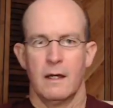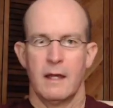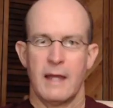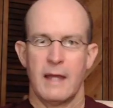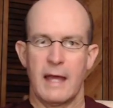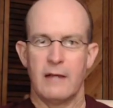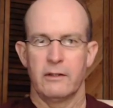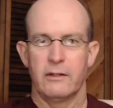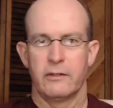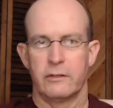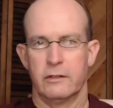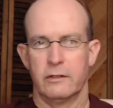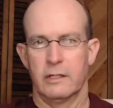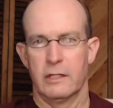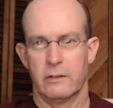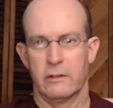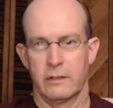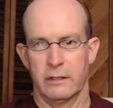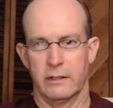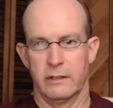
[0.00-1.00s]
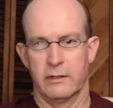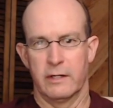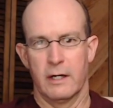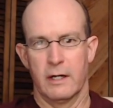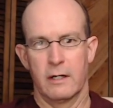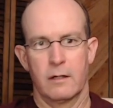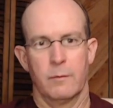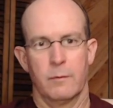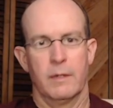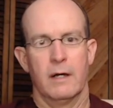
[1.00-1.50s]
Alasdar and I are going to
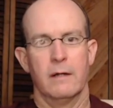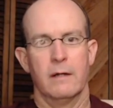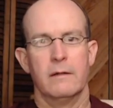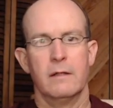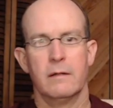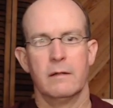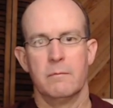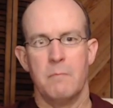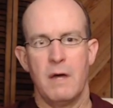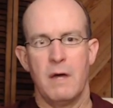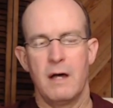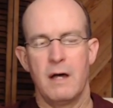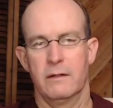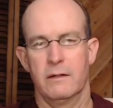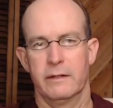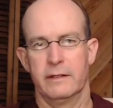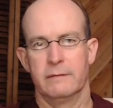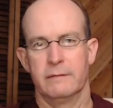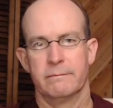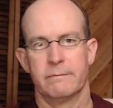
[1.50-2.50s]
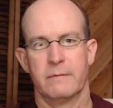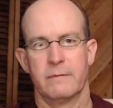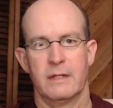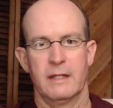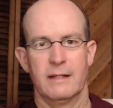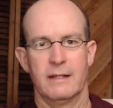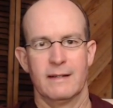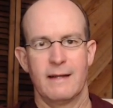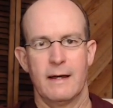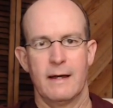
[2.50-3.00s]
talk about modeling
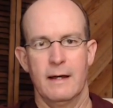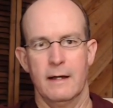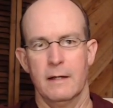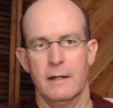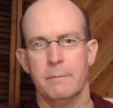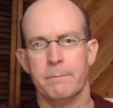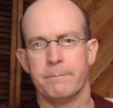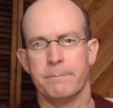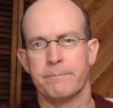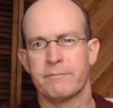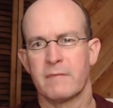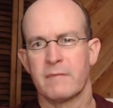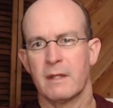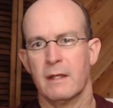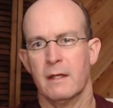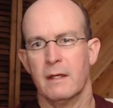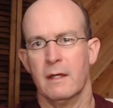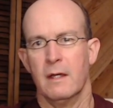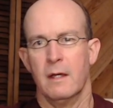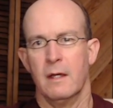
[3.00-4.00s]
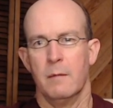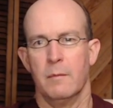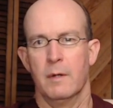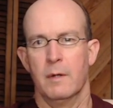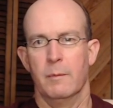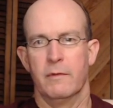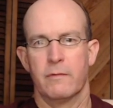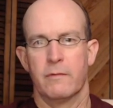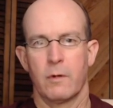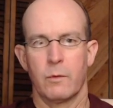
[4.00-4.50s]
and time.
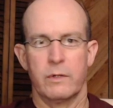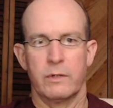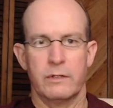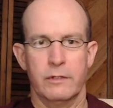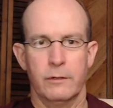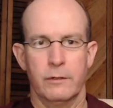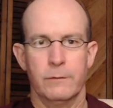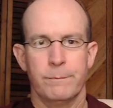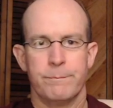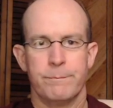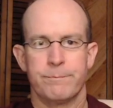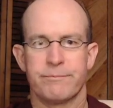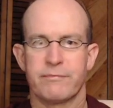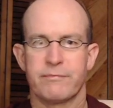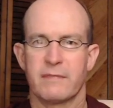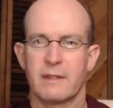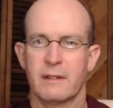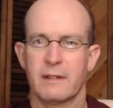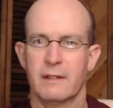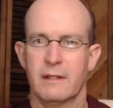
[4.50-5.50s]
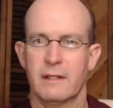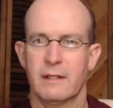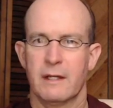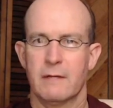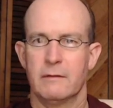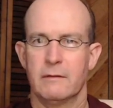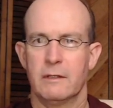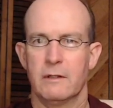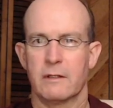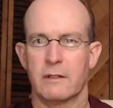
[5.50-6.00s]
But before we do, I
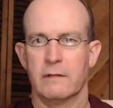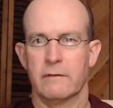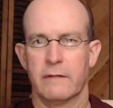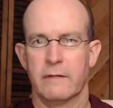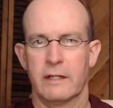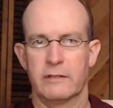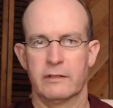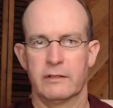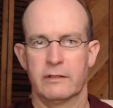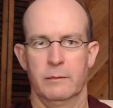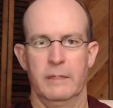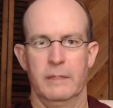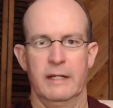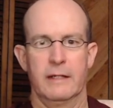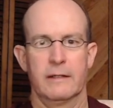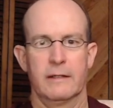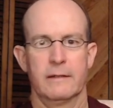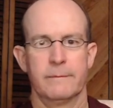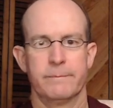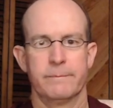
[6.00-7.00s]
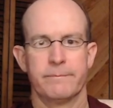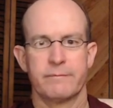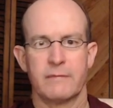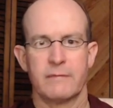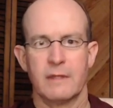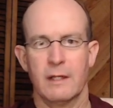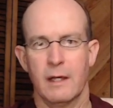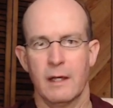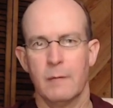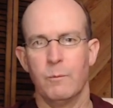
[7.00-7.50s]
have a little confession to make.
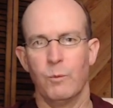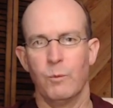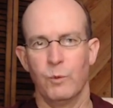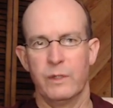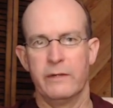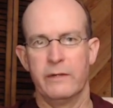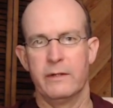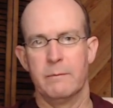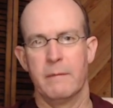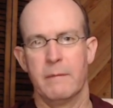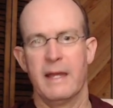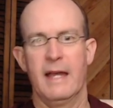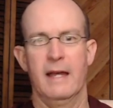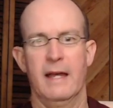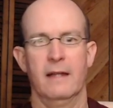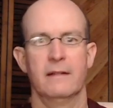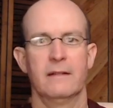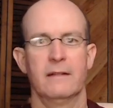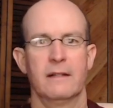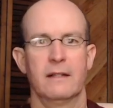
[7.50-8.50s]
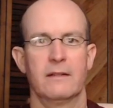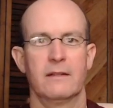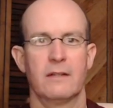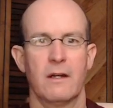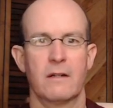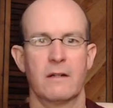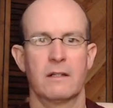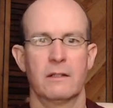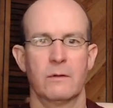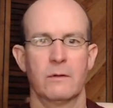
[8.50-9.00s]
I'm really bad at
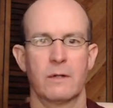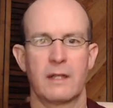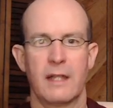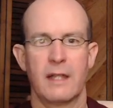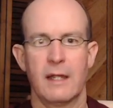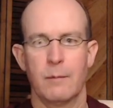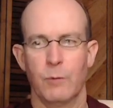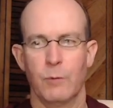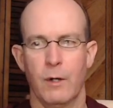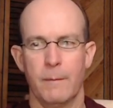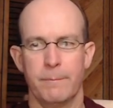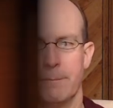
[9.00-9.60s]
talking to a camera.